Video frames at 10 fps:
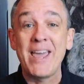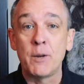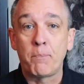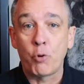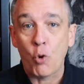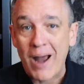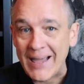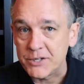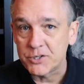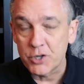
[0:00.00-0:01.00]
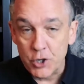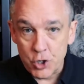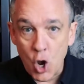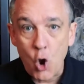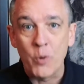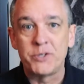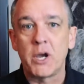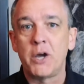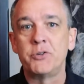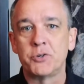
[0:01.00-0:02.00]
a price to know and
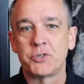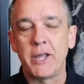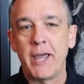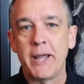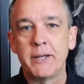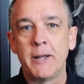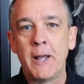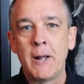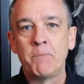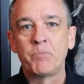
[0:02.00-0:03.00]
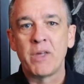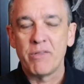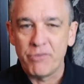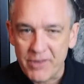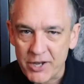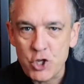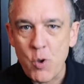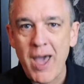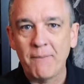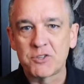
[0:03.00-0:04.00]
to understand, then you
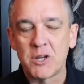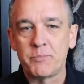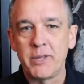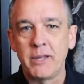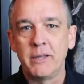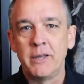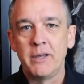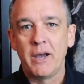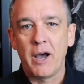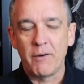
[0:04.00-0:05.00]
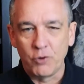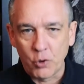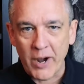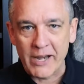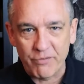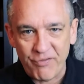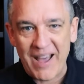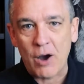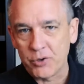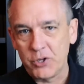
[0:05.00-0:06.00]
have something of great
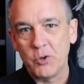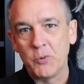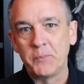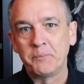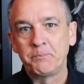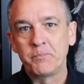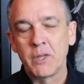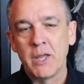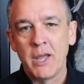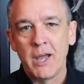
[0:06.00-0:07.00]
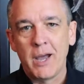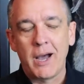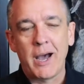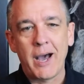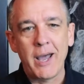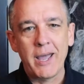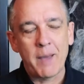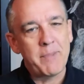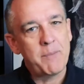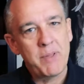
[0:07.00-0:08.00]
value. I
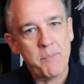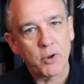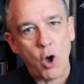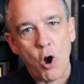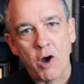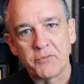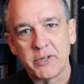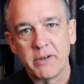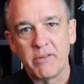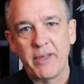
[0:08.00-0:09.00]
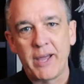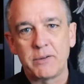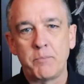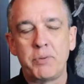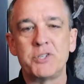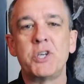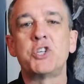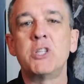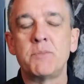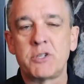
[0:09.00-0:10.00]
meet people often that
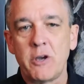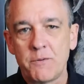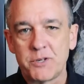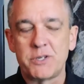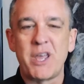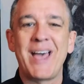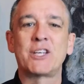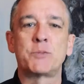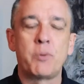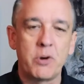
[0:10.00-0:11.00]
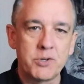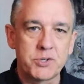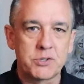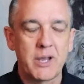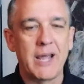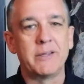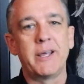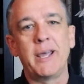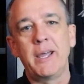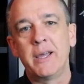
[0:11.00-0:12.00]
position themselves as experts, and
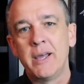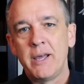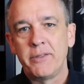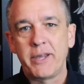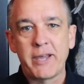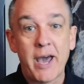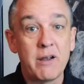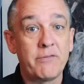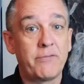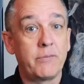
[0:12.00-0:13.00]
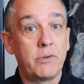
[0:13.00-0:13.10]
they kind of